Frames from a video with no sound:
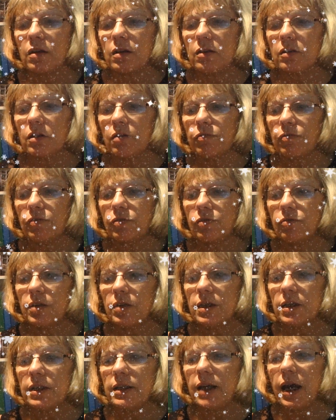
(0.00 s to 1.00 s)
So for
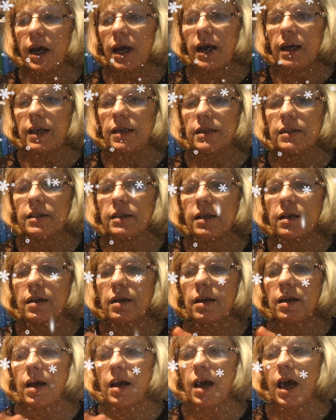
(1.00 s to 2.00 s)
3 days,
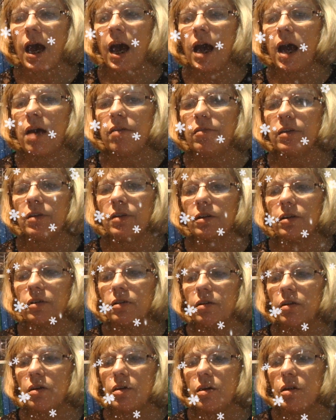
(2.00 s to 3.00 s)

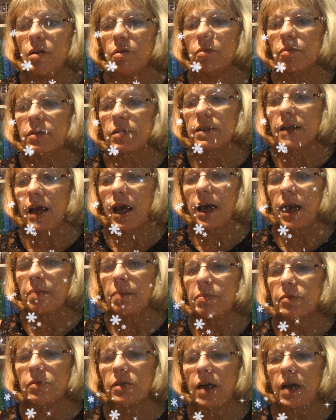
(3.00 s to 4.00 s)
Ariel was
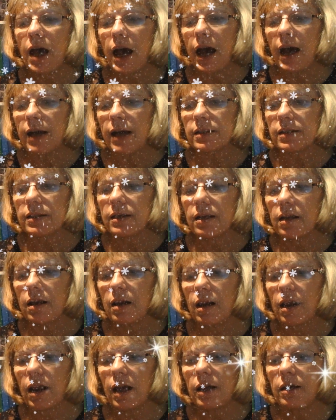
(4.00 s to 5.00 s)
able to act
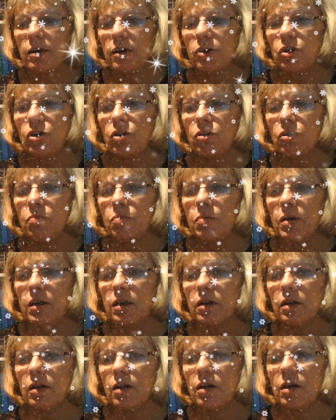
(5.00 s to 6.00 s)
like a
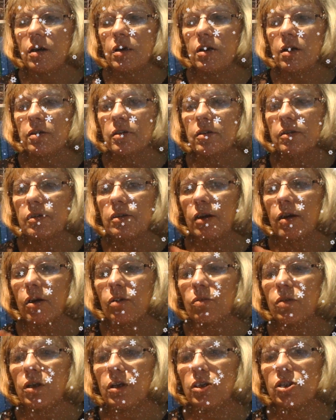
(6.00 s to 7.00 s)
human.
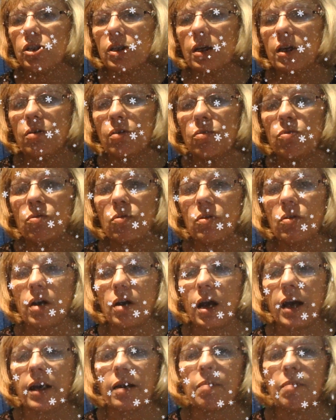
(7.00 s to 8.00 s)
So she didn't look
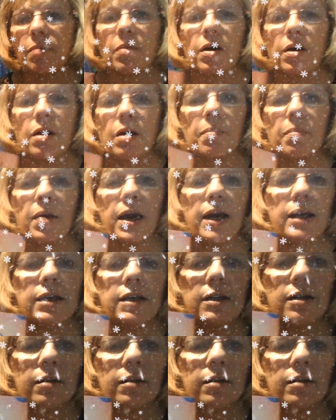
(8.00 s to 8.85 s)
like a mermaid.